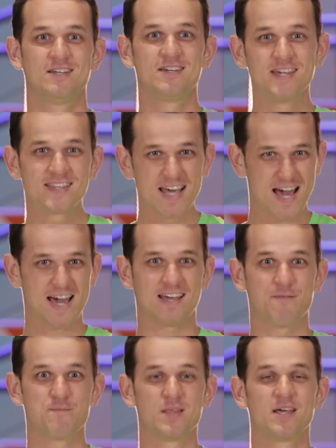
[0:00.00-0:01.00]
You get that?
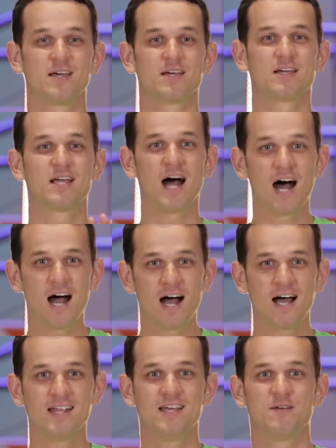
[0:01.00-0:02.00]

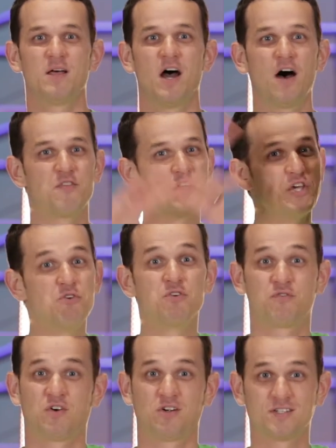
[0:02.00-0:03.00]
God of the
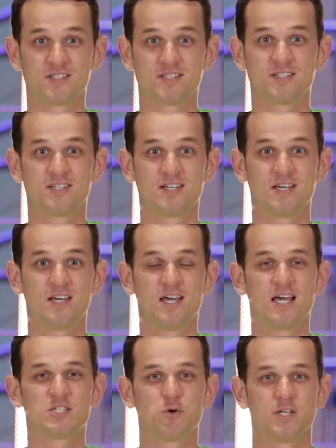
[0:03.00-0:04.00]
universe
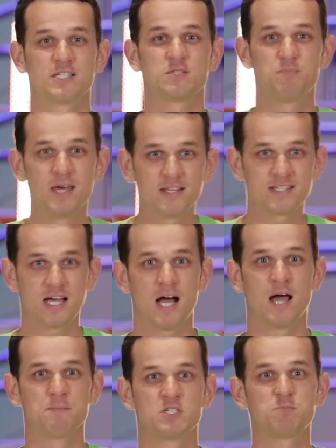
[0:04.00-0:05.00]
is going to spend
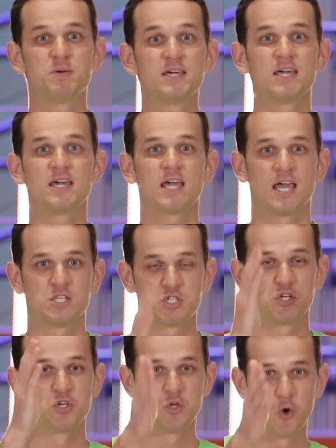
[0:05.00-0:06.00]
time speaking
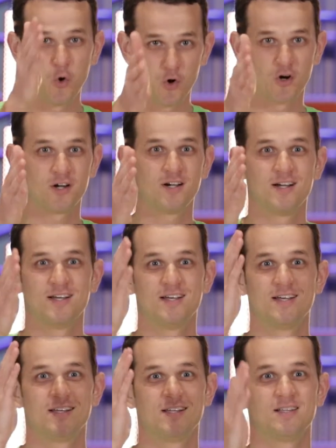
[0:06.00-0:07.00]
into your
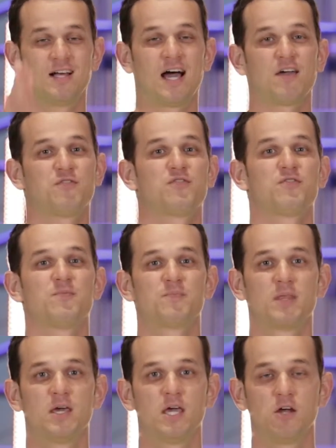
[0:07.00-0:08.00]
life.
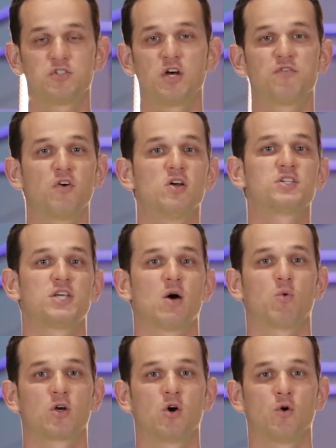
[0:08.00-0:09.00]
Here's our verse
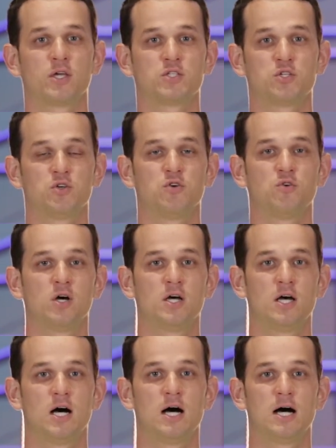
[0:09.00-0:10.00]
that we're going to
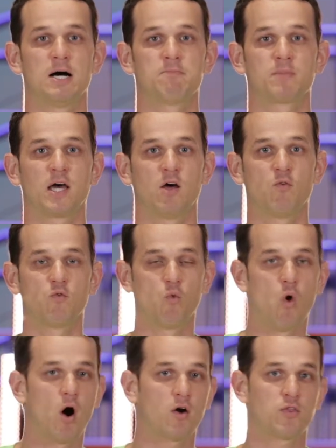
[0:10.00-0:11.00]
kind of
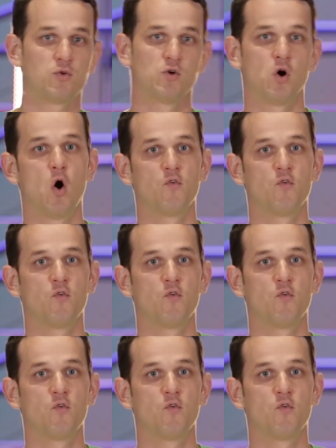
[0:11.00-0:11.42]
walk through